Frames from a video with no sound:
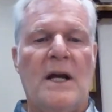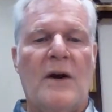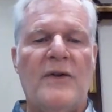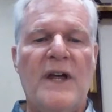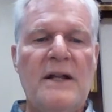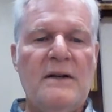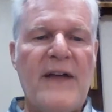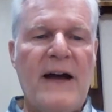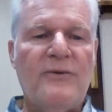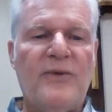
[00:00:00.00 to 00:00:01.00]
Then
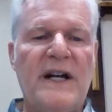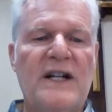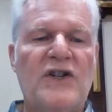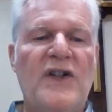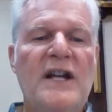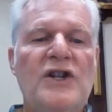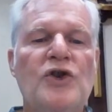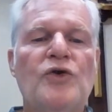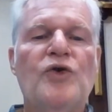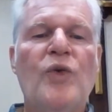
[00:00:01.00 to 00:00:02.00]
that phrase, then
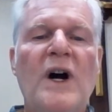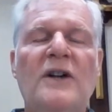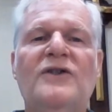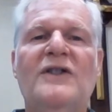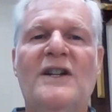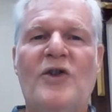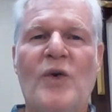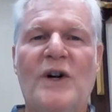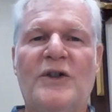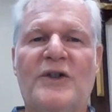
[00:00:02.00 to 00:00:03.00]
you dwelt in the
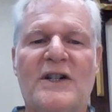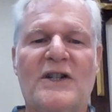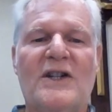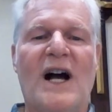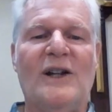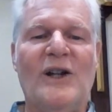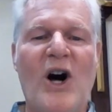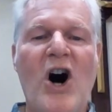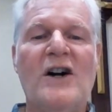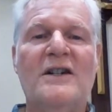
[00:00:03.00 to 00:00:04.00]
wilderness a
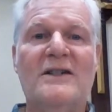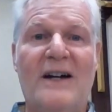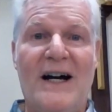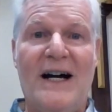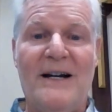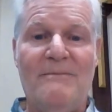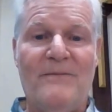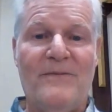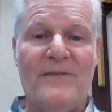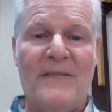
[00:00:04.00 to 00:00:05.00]
long time.
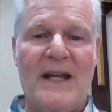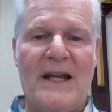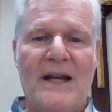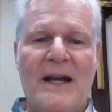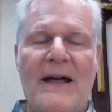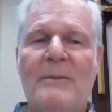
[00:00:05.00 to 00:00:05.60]
That